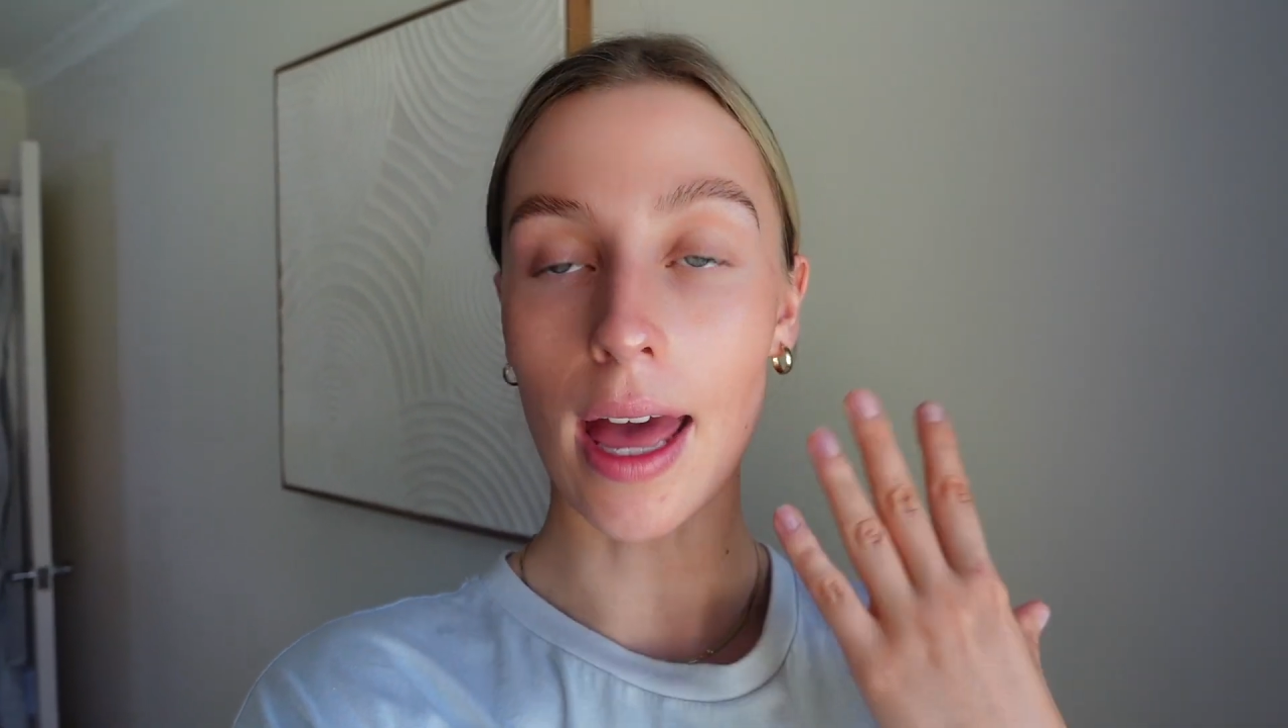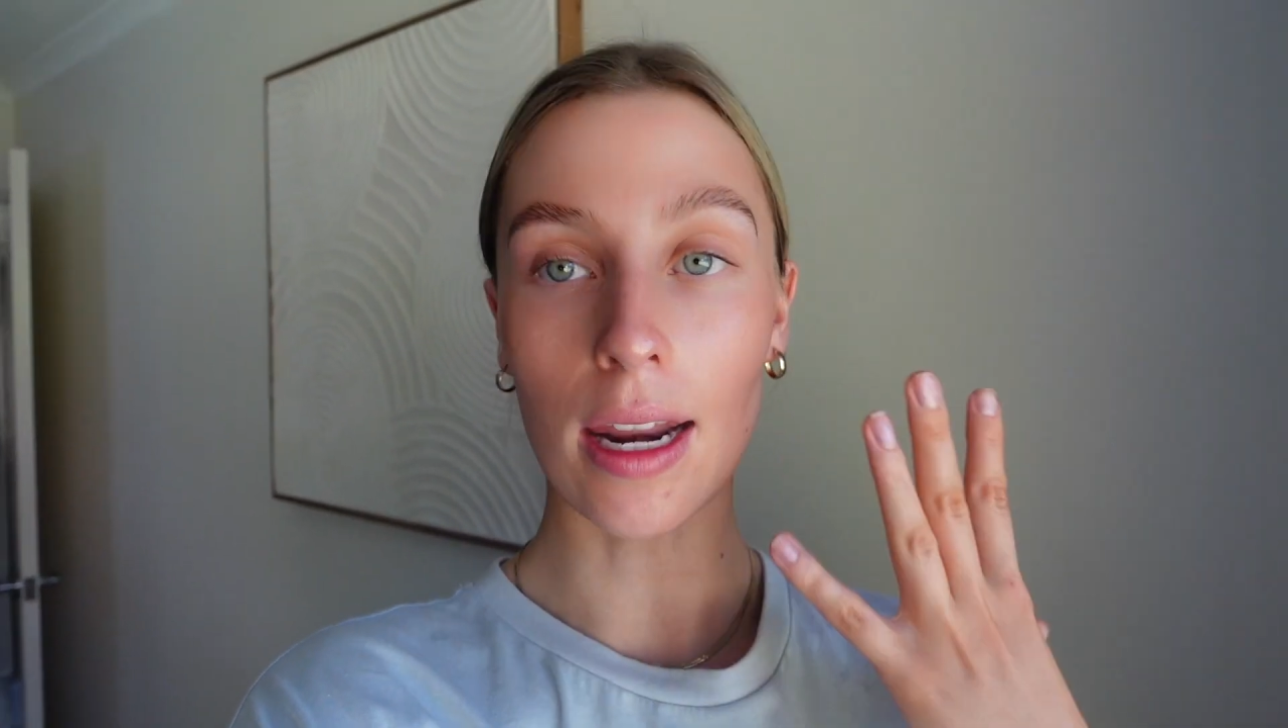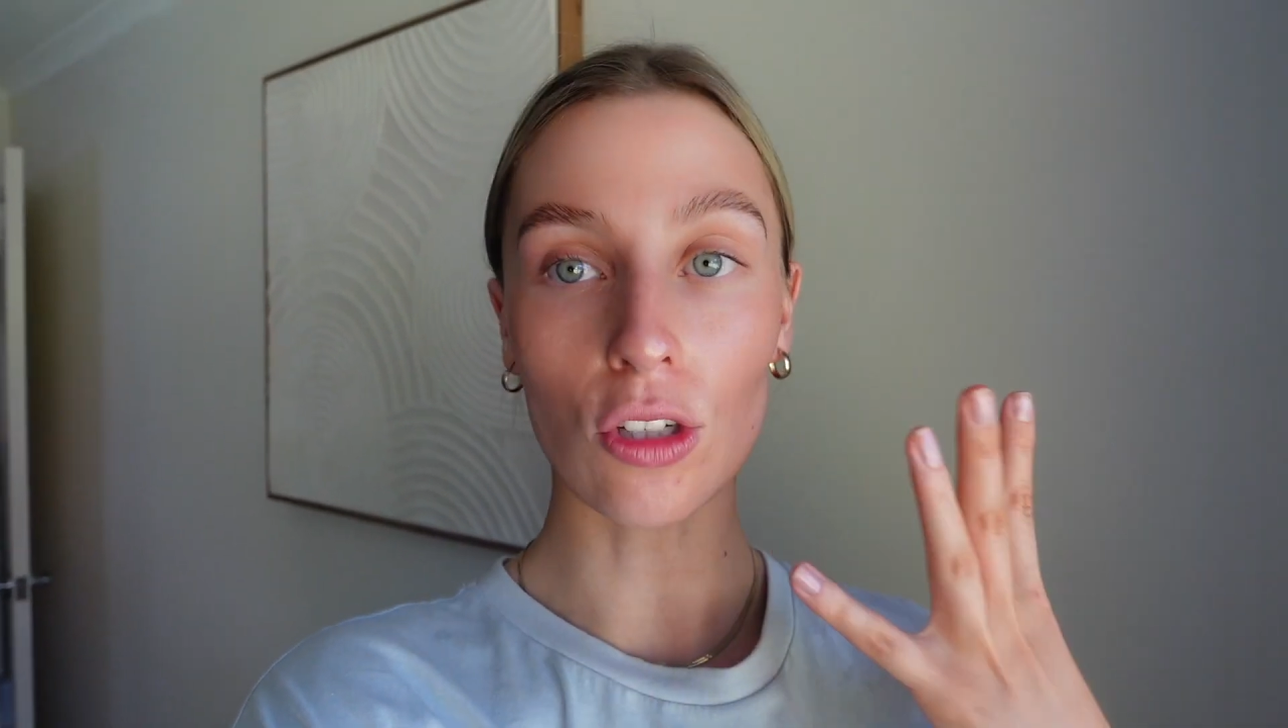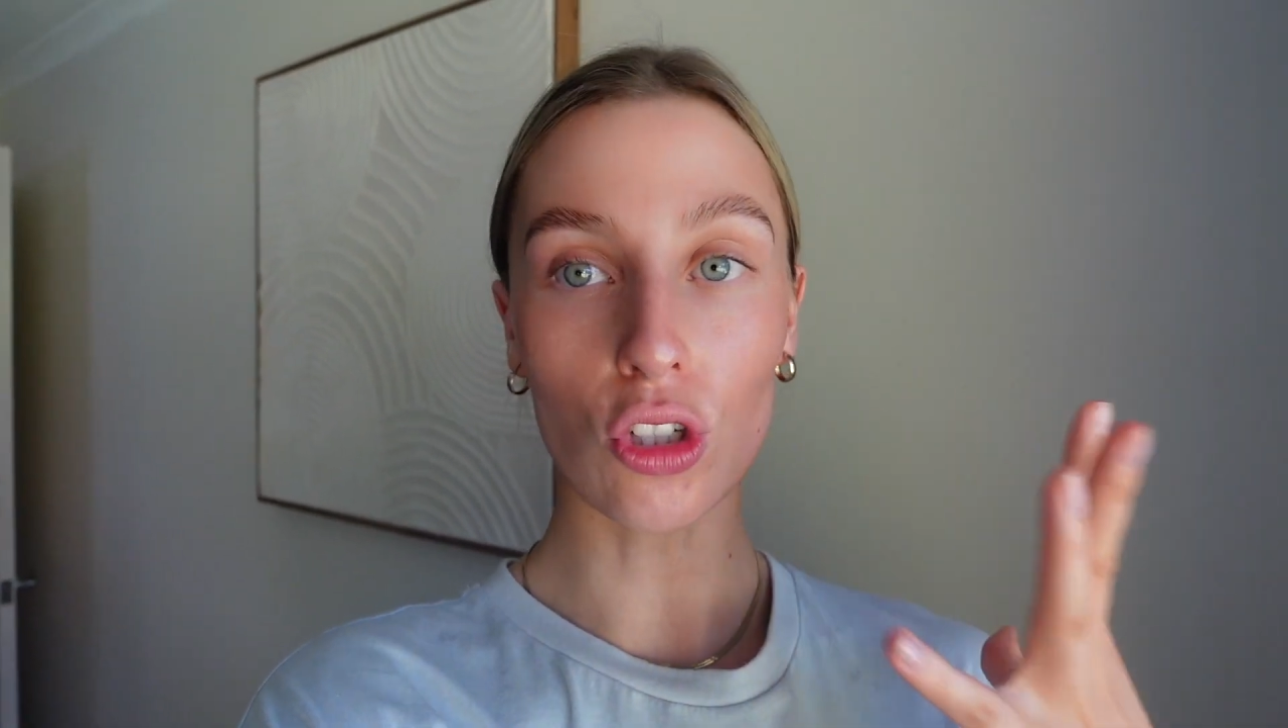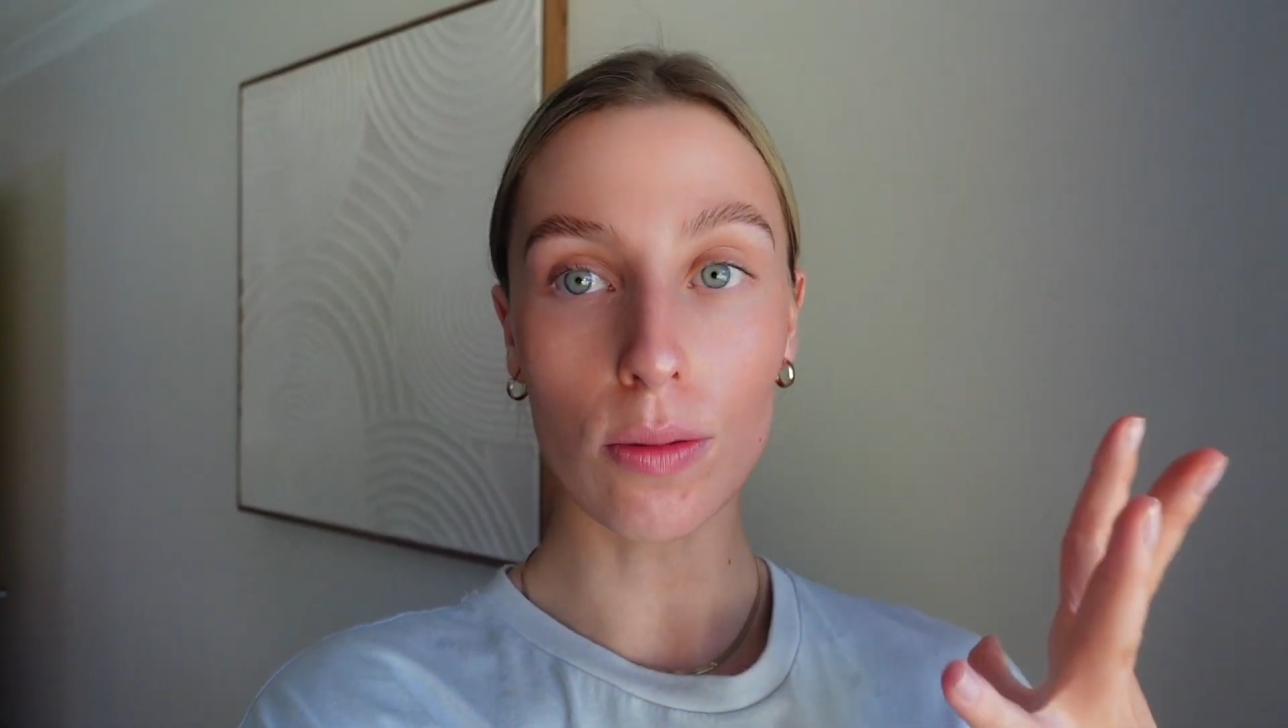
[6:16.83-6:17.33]
and
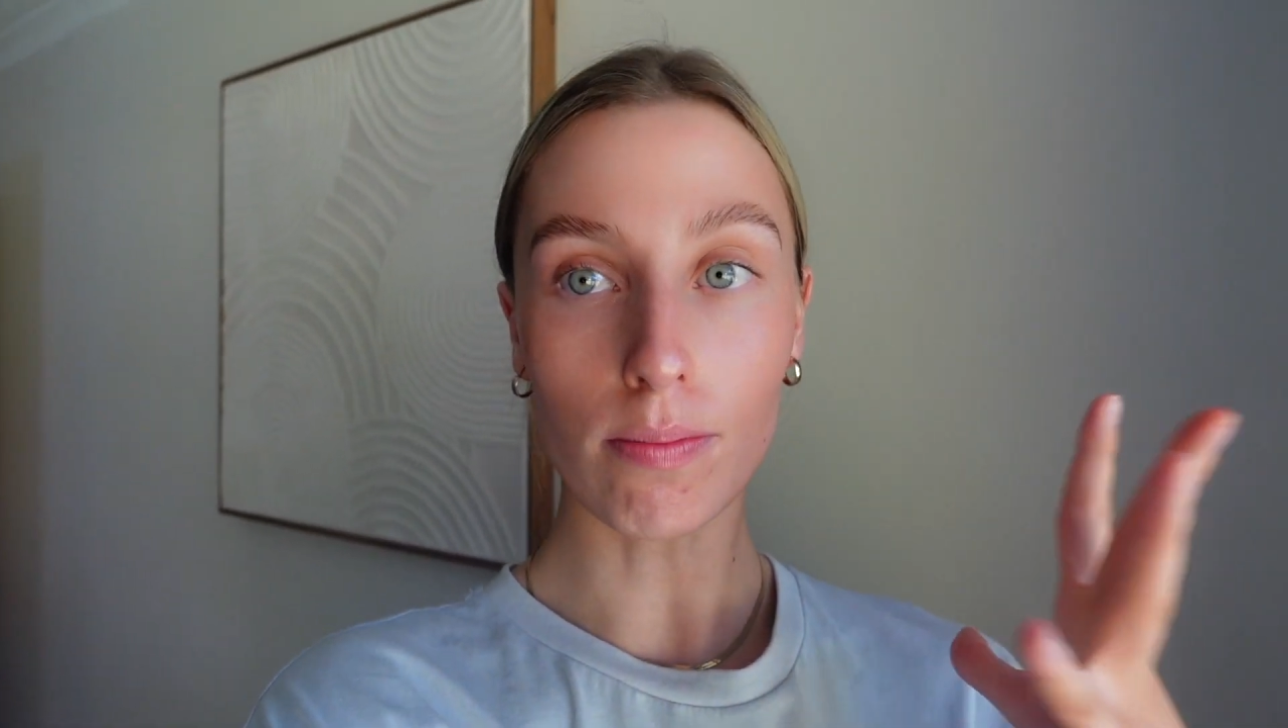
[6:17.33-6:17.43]
it just